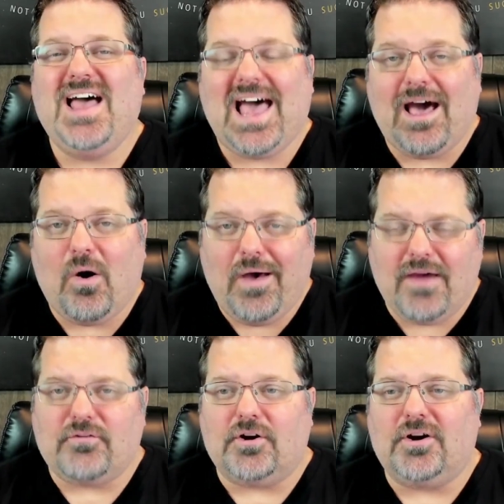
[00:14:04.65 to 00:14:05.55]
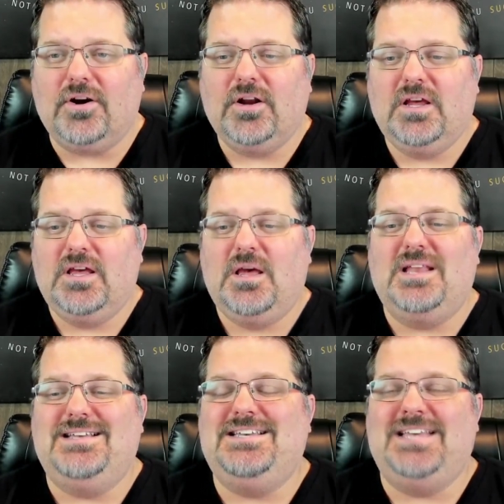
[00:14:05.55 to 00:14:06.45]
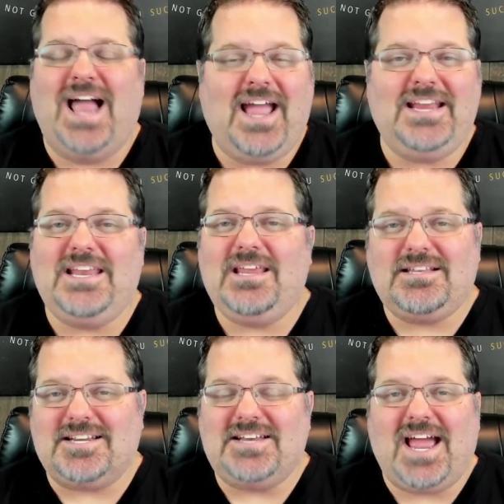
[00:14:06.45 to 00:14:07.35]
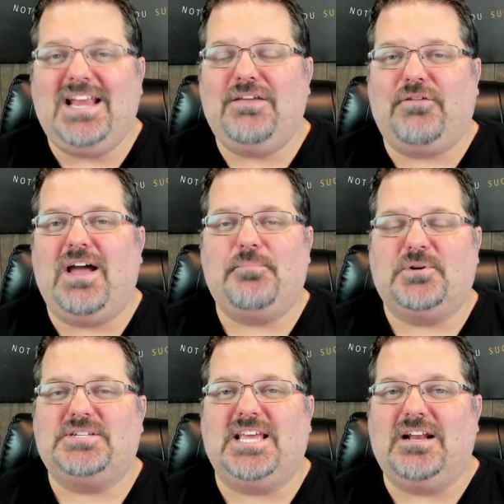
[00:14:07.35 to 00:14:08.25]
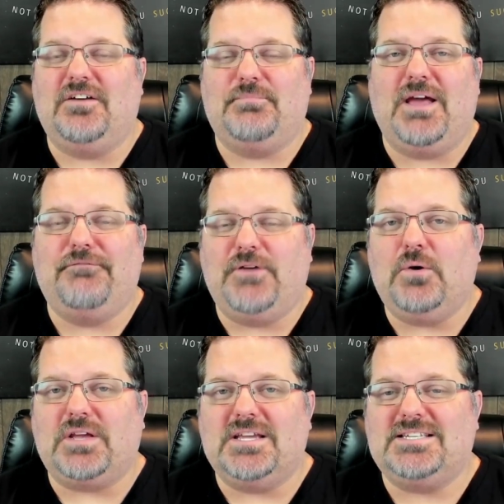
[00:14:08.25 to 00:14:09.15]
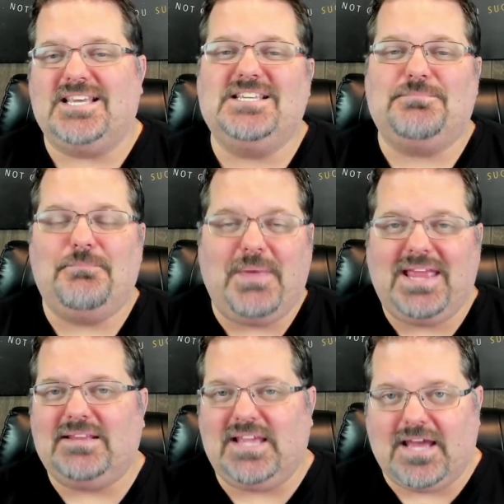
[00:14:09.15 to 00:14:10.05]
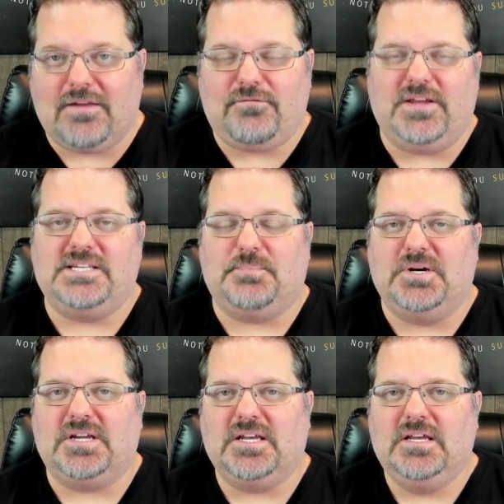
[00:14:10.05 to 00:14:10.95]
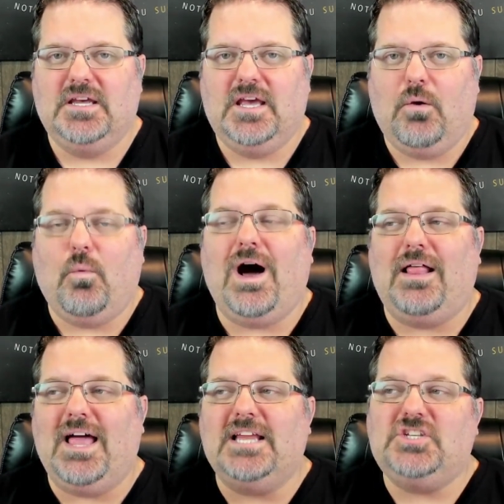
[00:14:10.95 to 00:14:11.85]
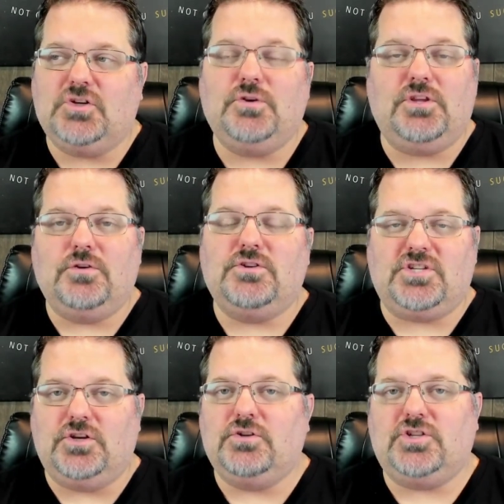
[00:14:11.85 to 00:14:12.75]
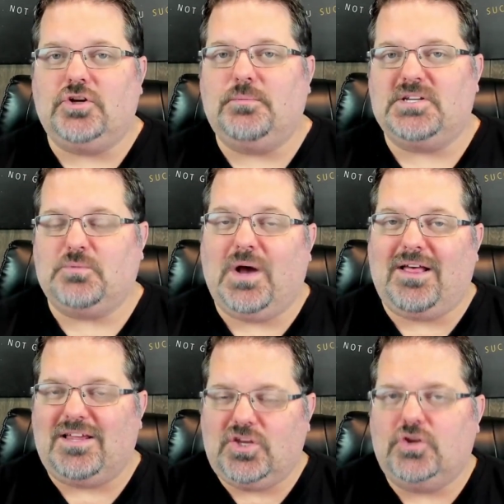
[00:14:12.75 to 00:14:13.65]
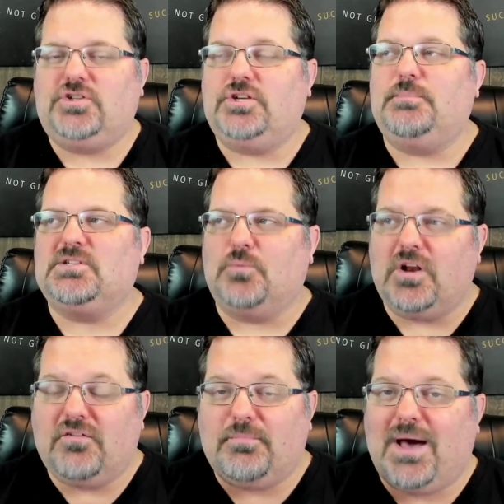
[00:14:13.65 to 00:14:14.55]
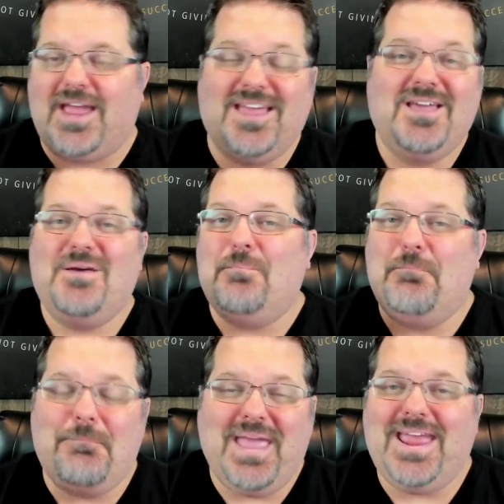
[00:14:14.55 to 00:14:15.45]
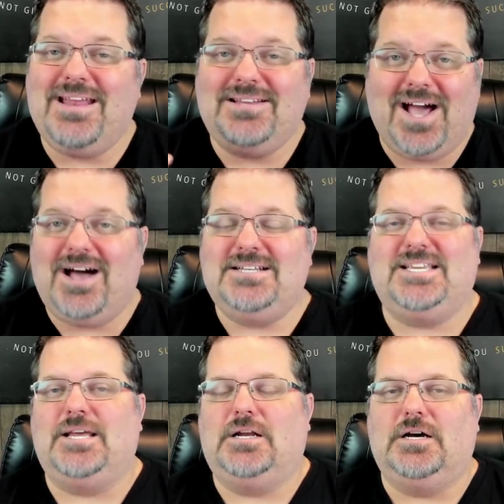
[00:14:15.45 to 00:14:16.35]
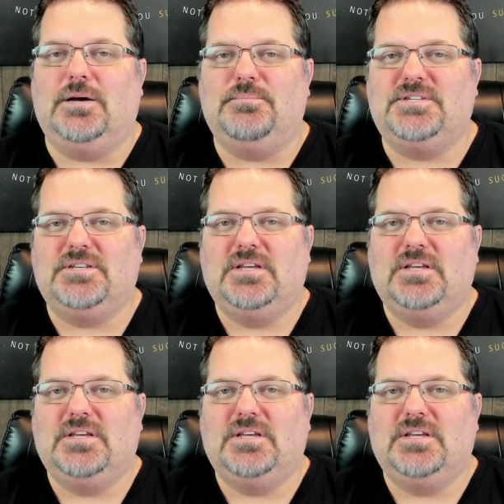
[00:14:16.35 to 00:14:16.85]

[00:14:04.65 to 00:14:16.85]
However, 90 to 95% of my focus is mainly on Facebook, while I do use YouTube as well. And YouTube is one of my main content hubs.